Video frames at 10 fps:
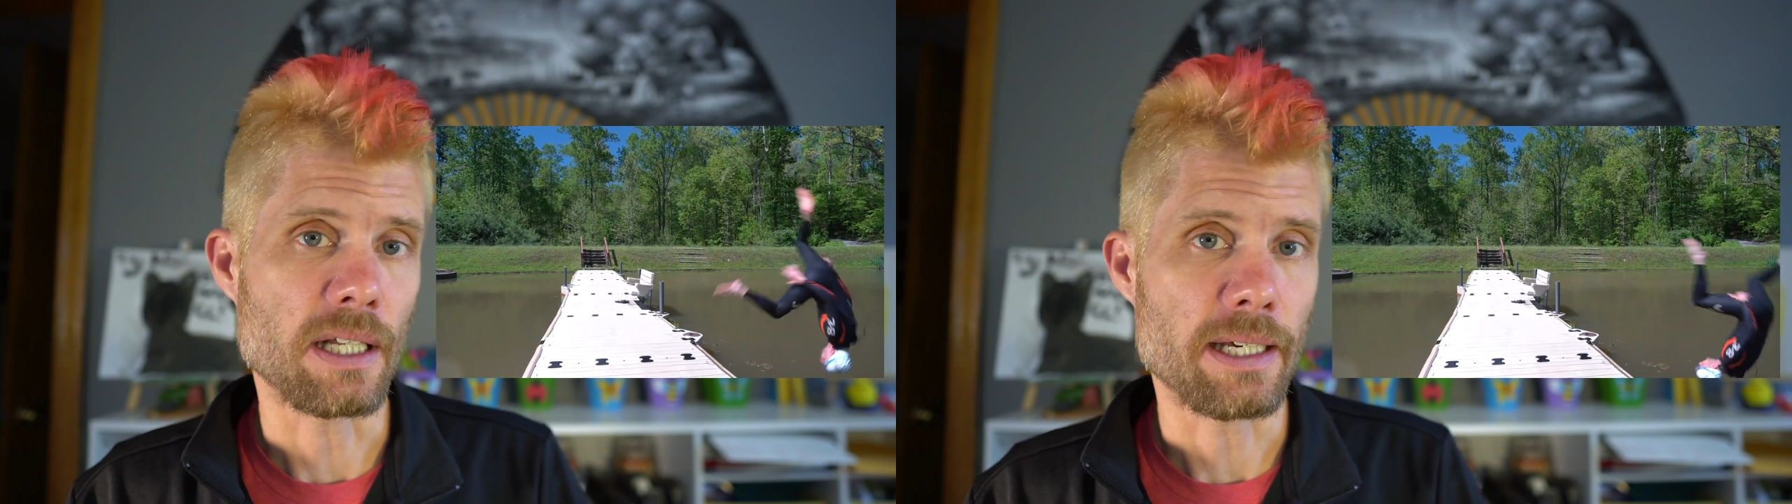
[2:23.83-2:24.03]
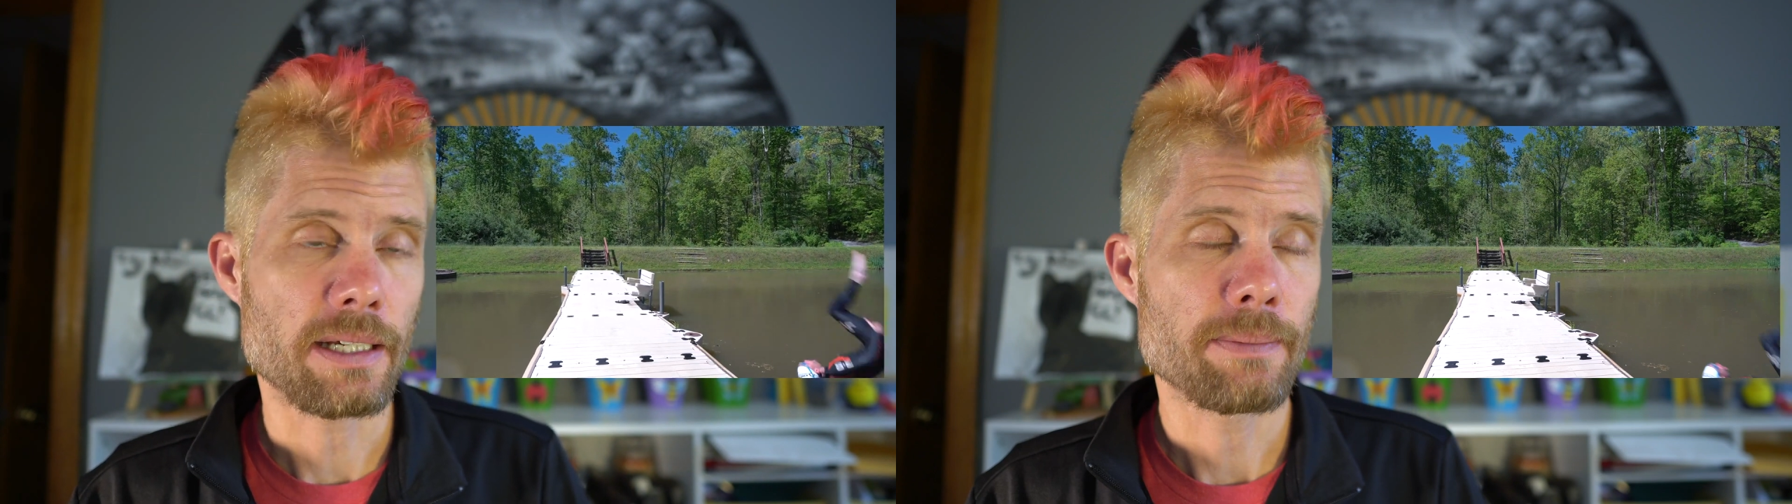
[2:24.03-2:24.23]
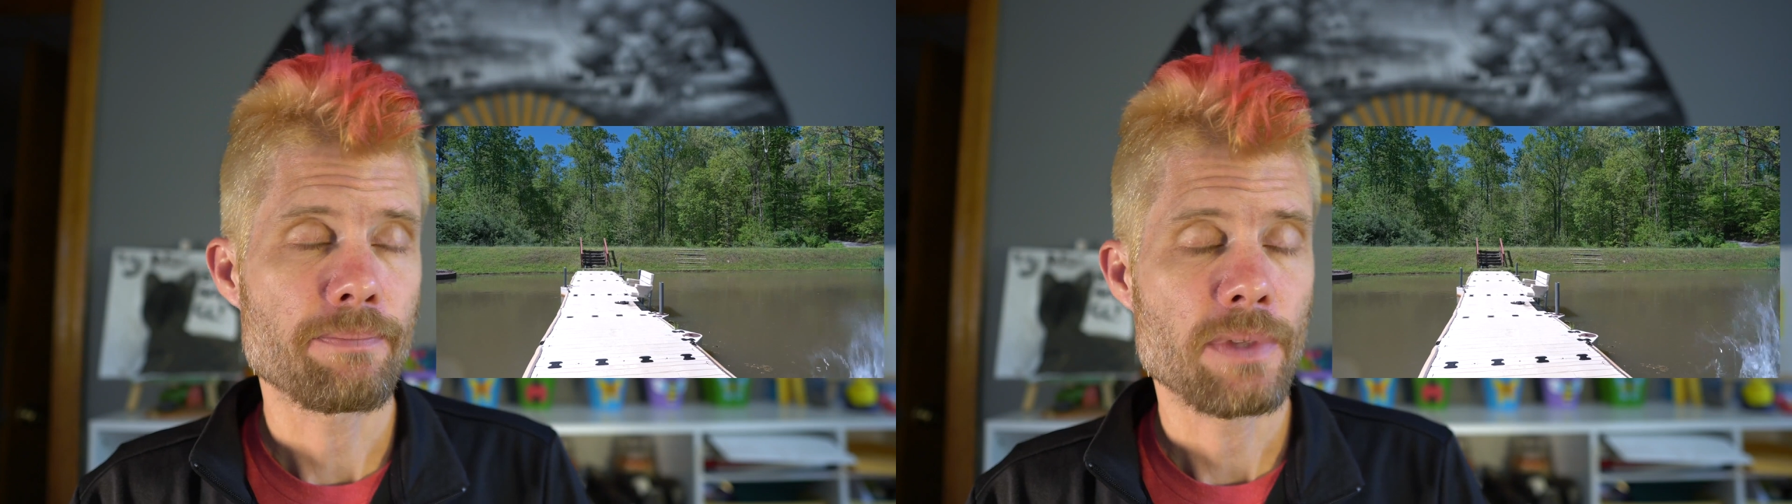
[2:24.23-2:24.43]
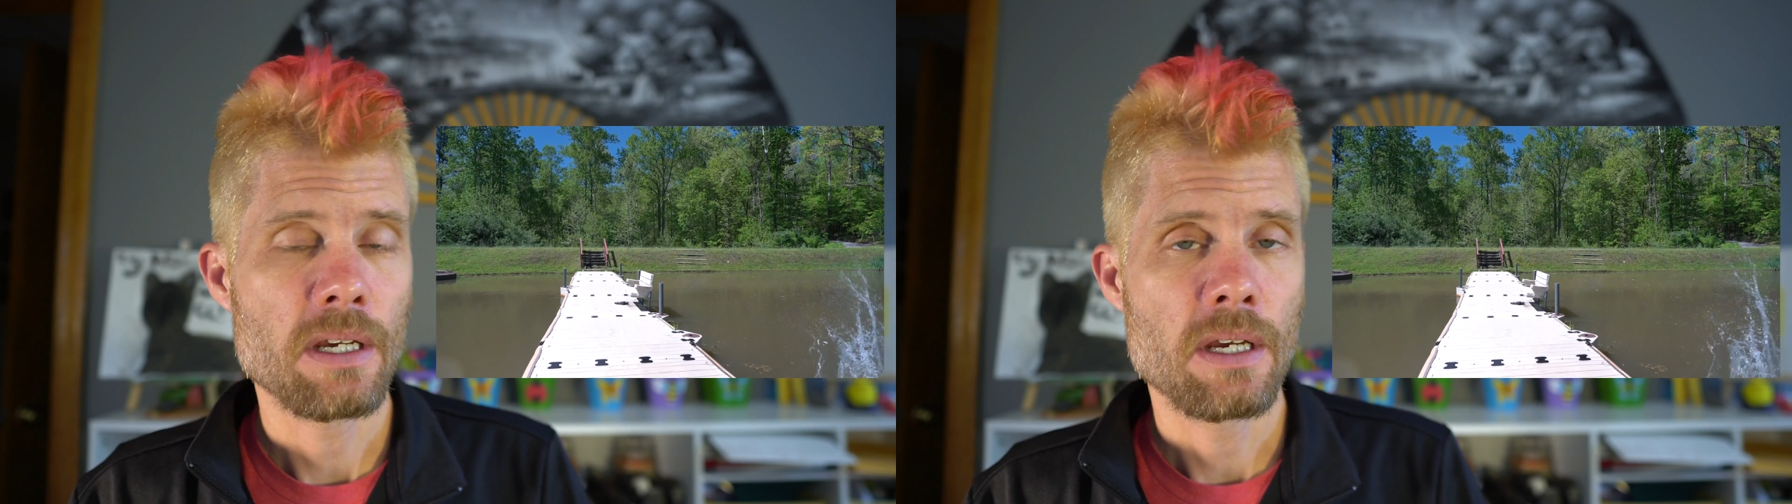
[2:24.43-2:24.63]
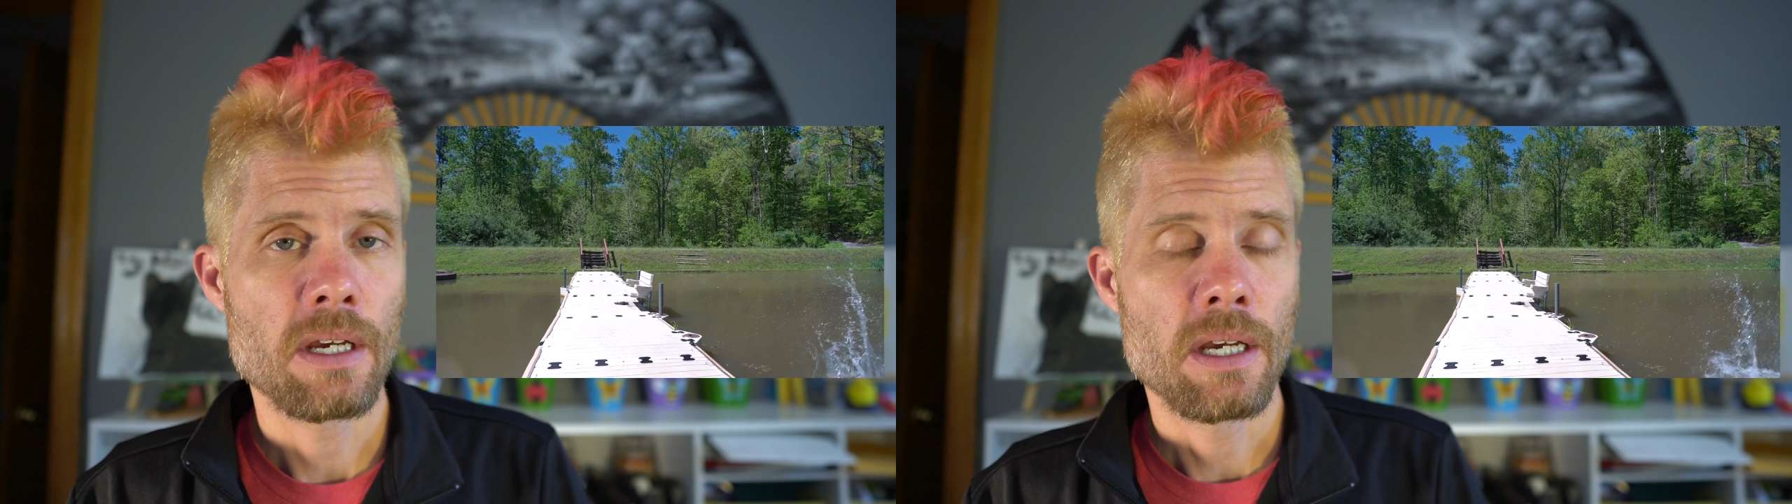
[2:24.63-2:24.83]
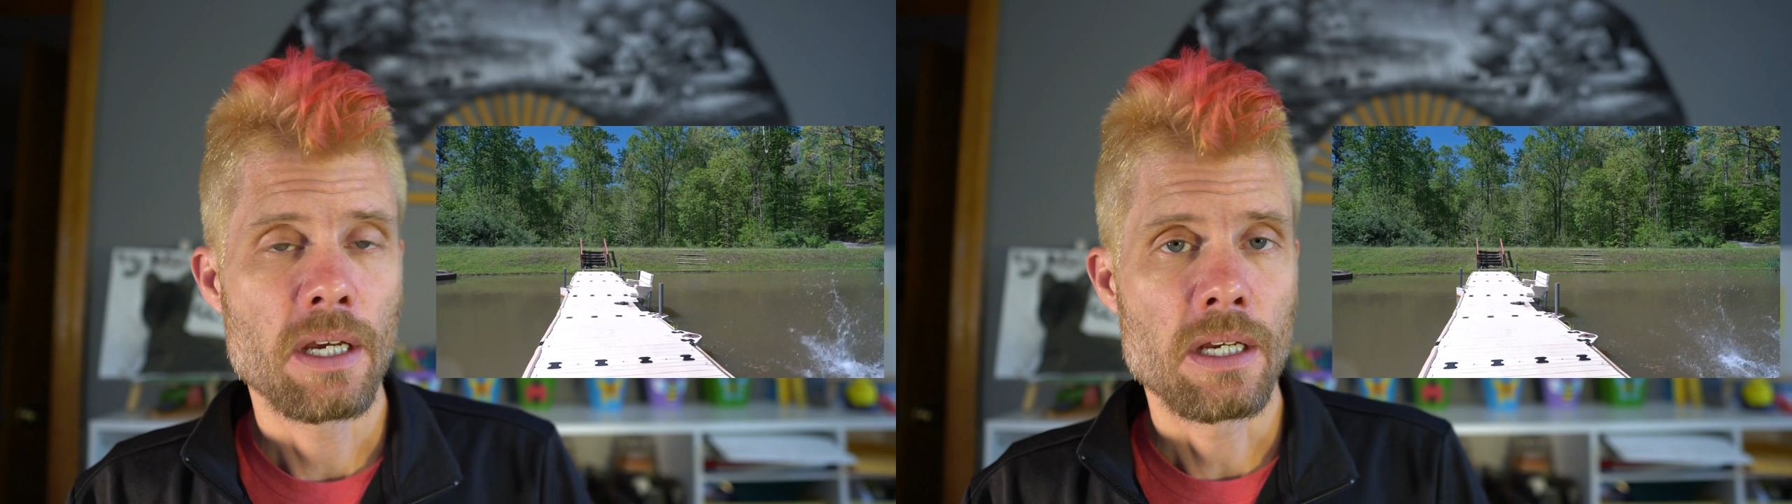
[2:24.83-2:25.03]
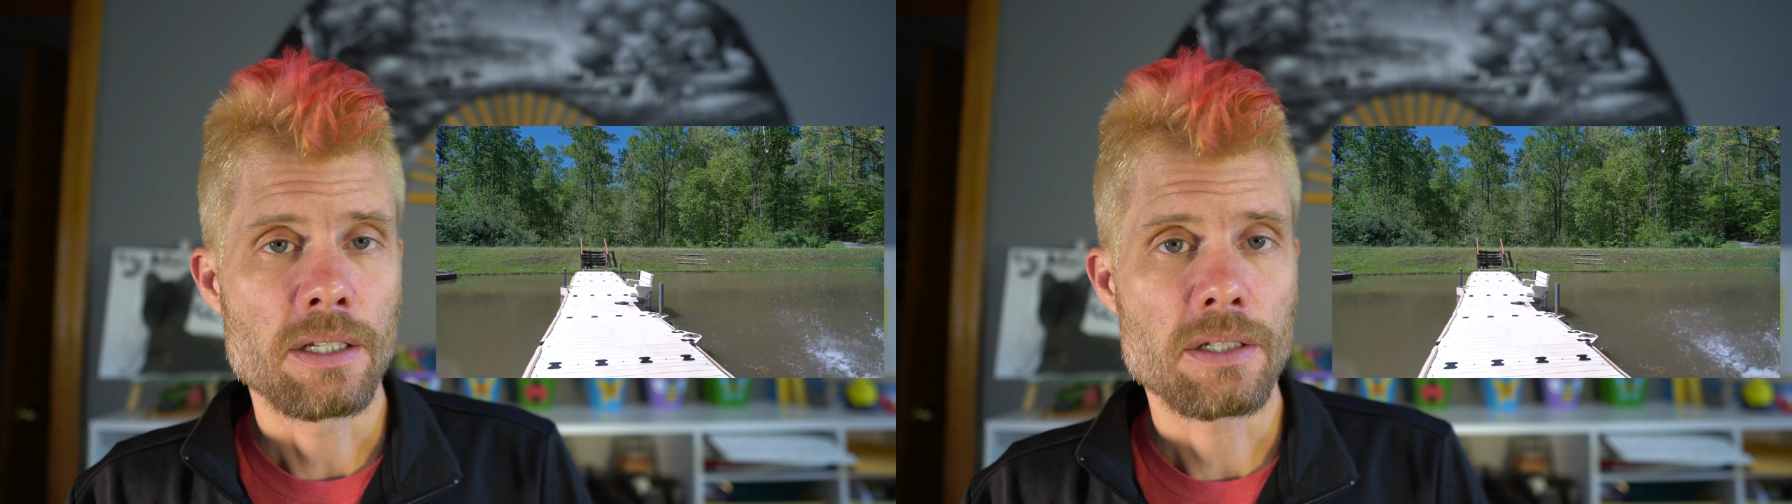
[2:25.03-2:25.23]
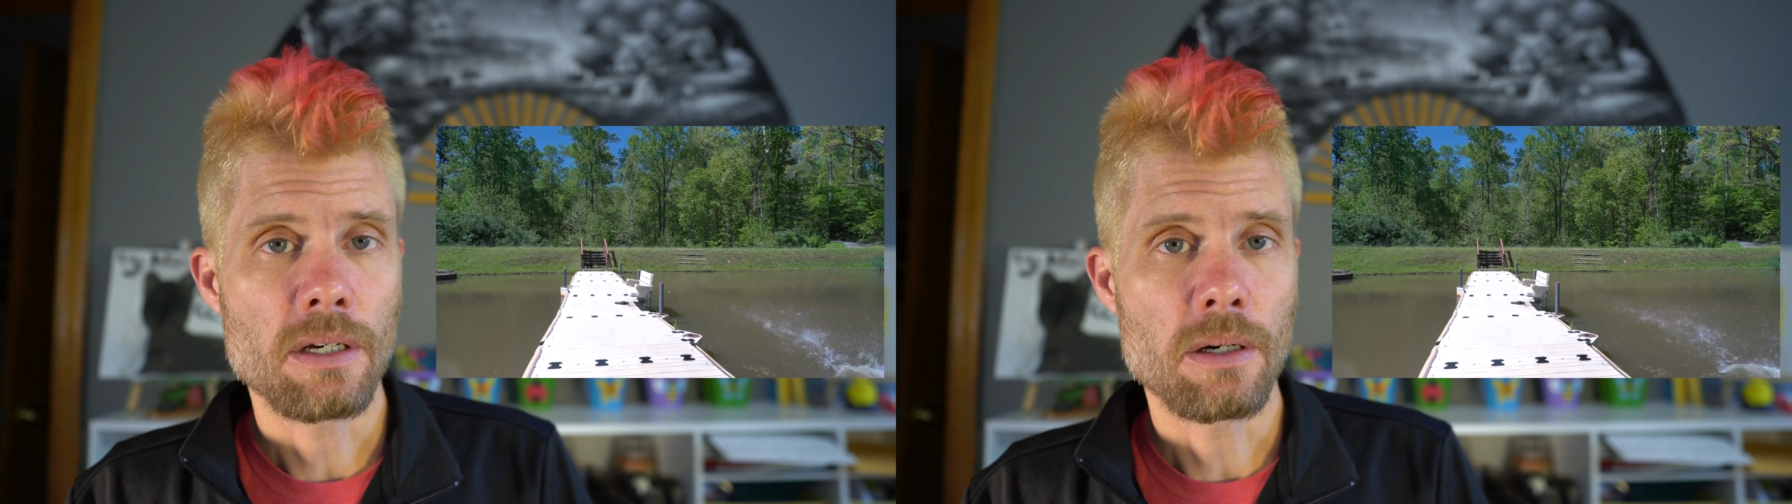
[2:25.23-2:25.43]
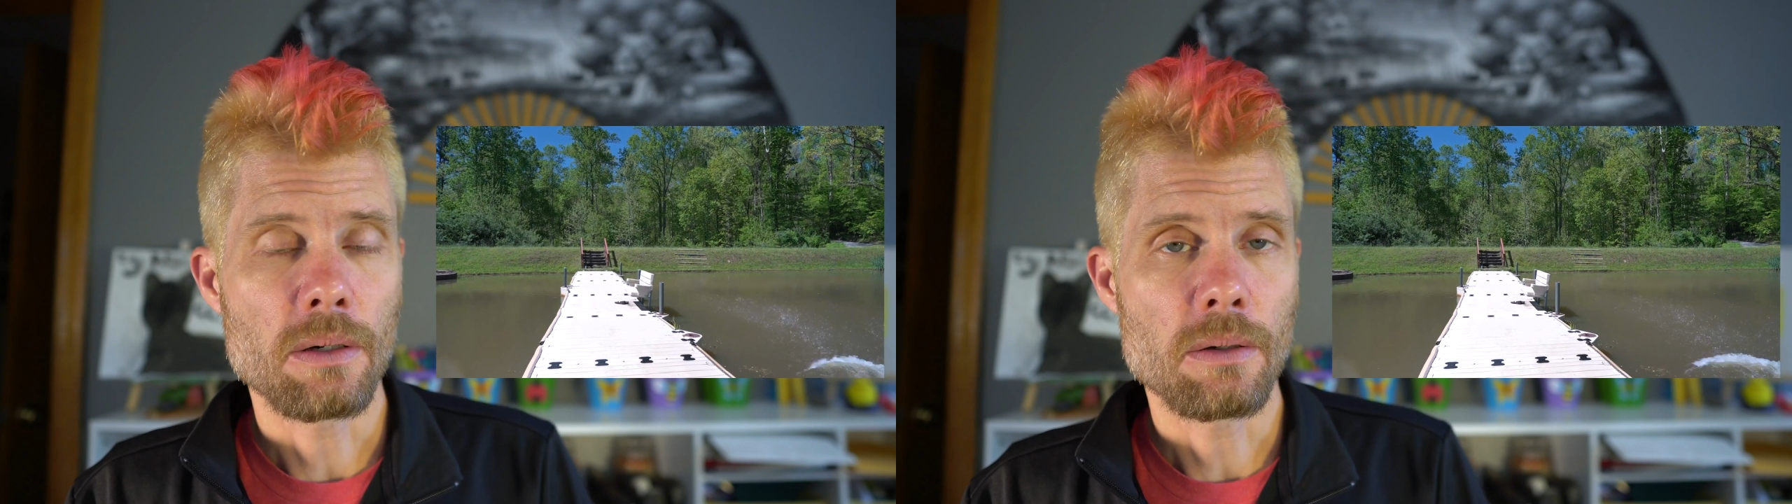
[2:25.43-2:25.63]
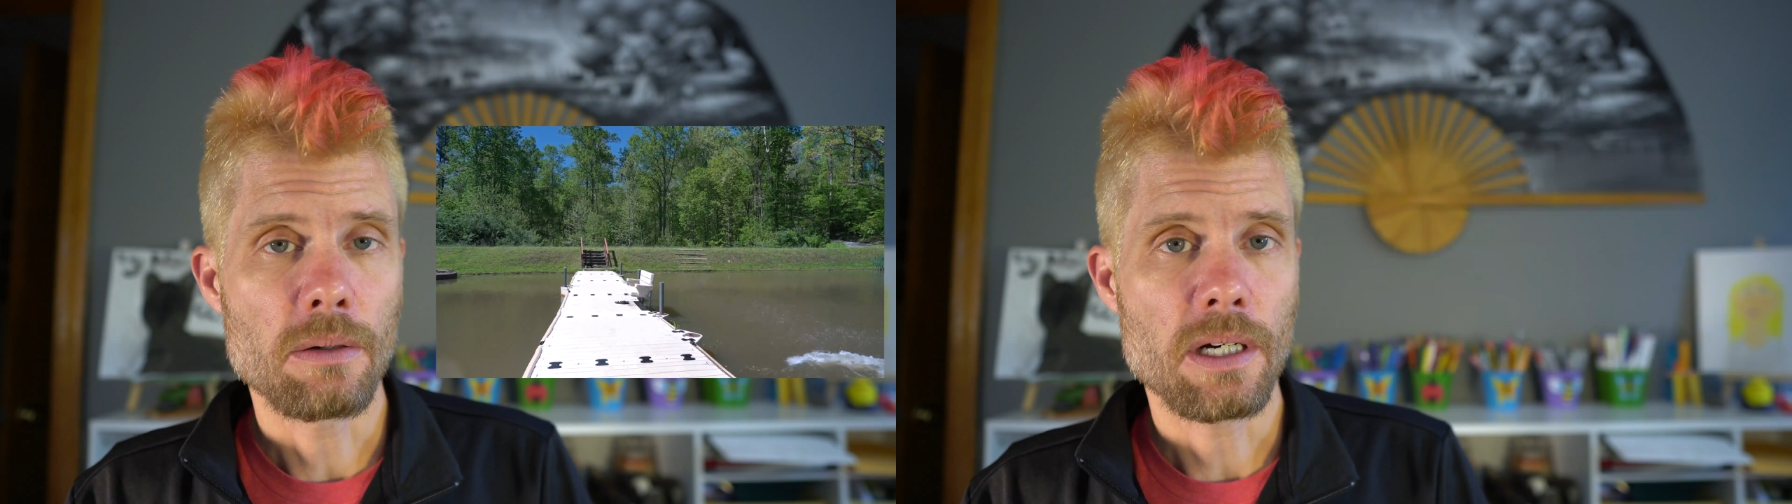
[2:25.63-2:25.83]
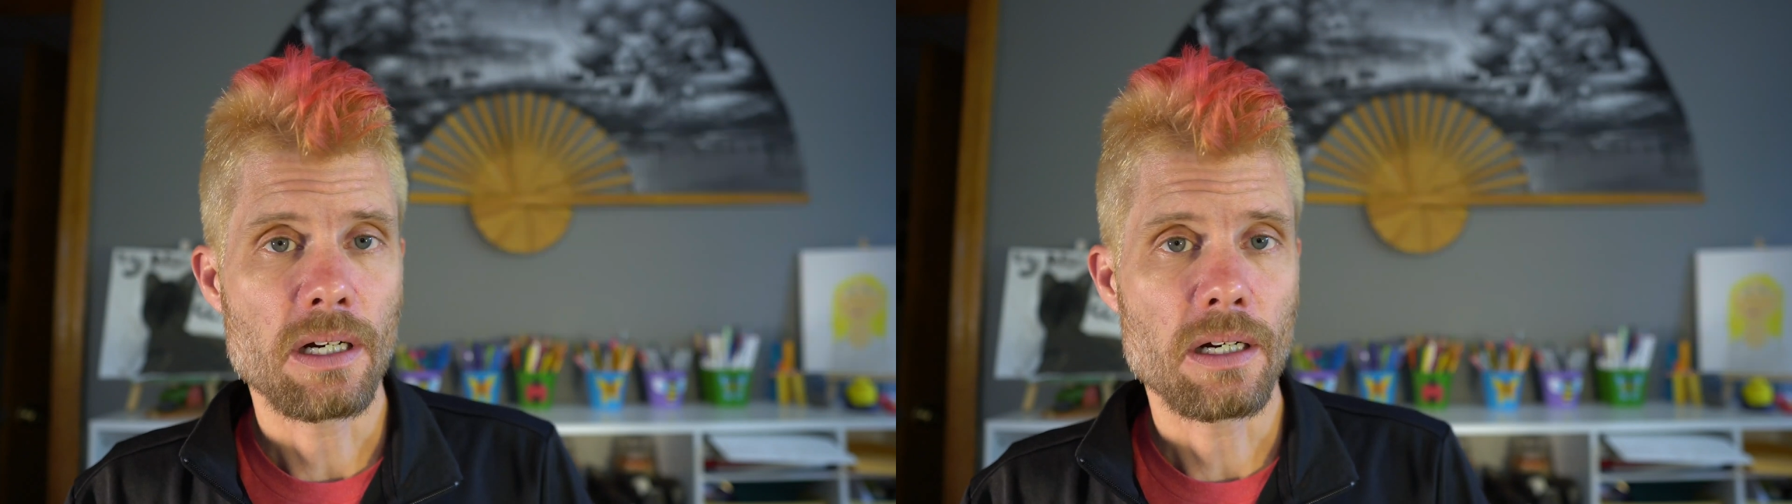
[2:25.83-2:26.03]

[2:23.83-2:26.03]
lake. So,